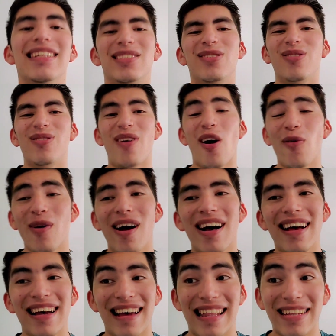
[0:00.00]
So
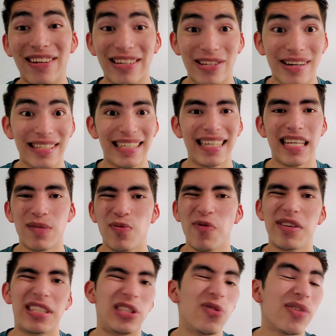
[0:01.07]
alright, as you can see, this
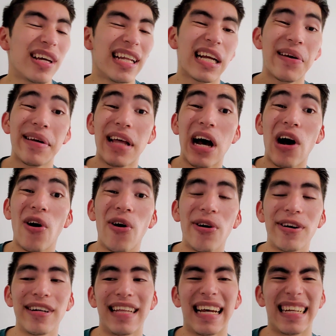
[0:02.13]
movie still can carry that
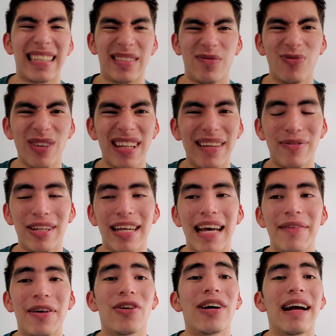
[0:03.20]
heart, that really, really
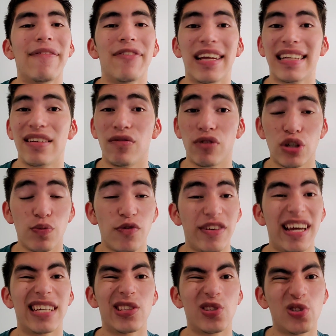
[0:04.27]
heavy heart. I feel like the original
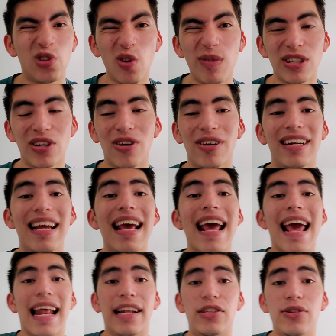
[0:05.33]
movie had so much heart.
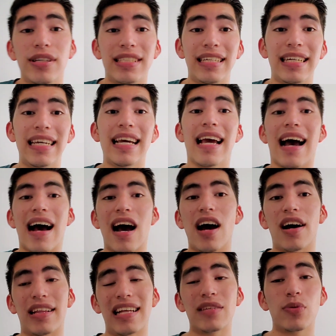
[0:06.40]
As you can see,
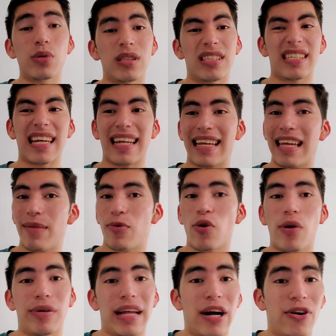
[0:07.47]
this one's gonna keep
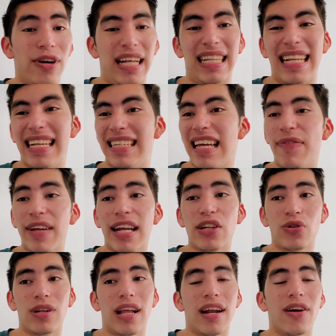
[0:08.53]
going with that heart. It's definitely gonna
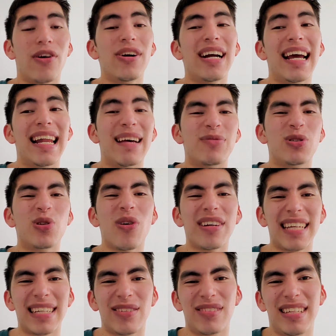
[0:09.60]
show a lot of heart, and I'm so
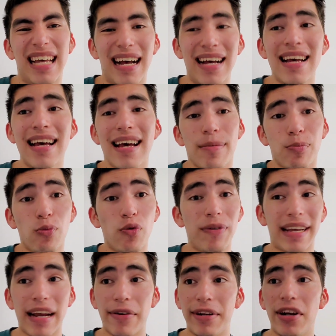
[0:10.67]
excited to see that
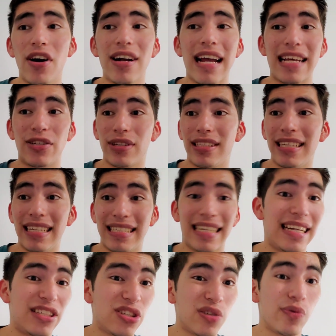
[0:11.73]
movie carry on. As you can see, they
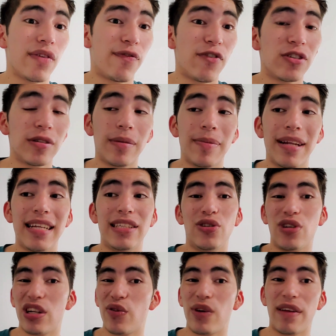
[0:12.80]
said just over the first 15 minutes
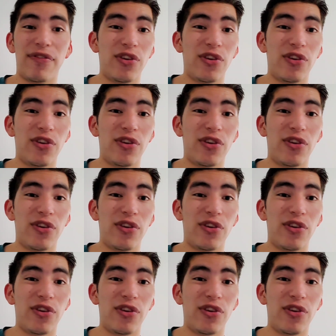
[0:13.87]
you can already